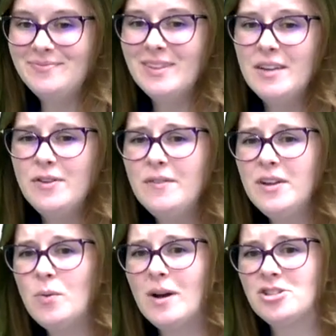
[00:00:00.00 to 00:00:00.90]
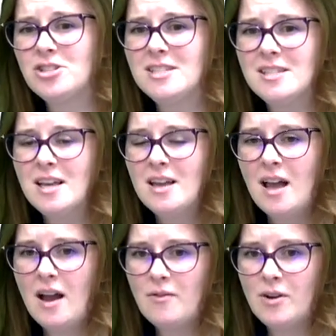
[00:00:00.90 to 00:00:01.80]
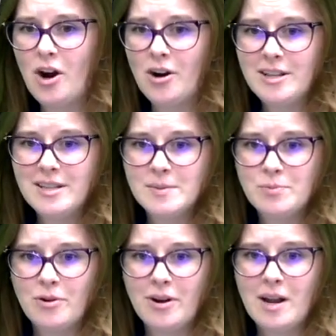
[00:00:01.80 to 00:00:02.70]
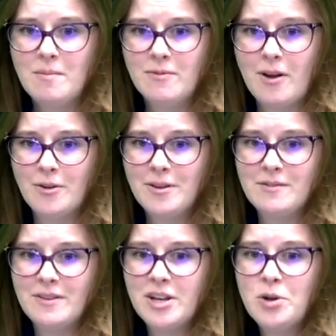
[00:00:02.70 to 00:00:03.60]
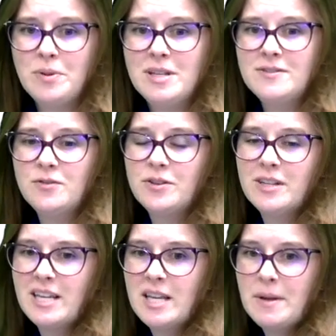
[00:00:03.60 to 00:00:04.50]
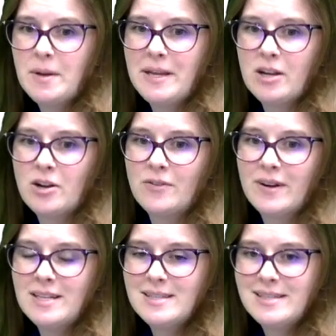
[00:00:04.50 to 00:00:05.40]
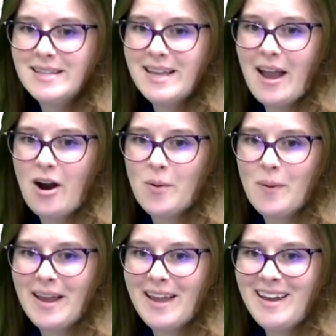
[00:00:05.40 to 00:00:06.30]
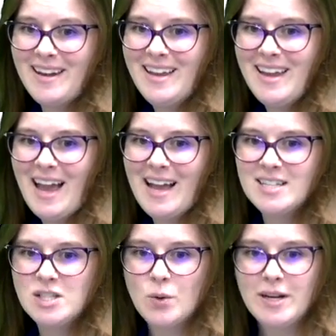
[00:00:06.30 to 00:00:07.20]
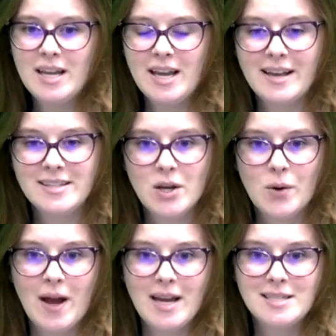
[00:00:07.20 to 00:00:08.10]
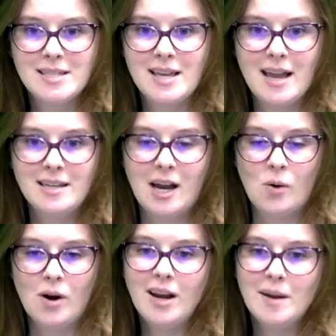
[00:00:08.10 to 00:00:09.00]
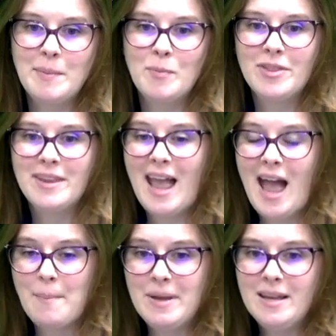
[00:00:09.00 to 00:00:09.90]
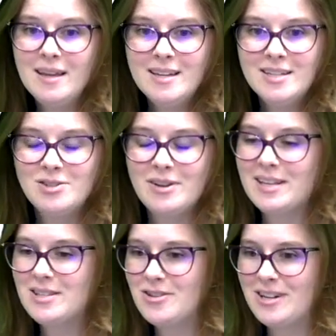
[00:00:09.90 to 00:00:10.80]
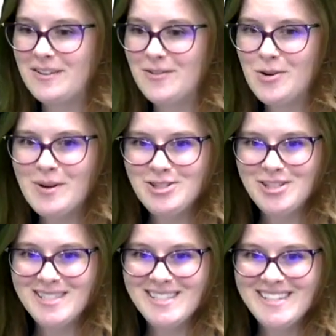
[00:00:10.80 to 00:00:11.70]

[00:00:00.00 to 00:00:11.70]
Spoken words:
If you have any questions regarding this program following the video, please feel free to email me at Caryn, C-A-R-Y-N, at SOITA, S-O-I-T-A.org. I'd be more than happy to answer any of your questions.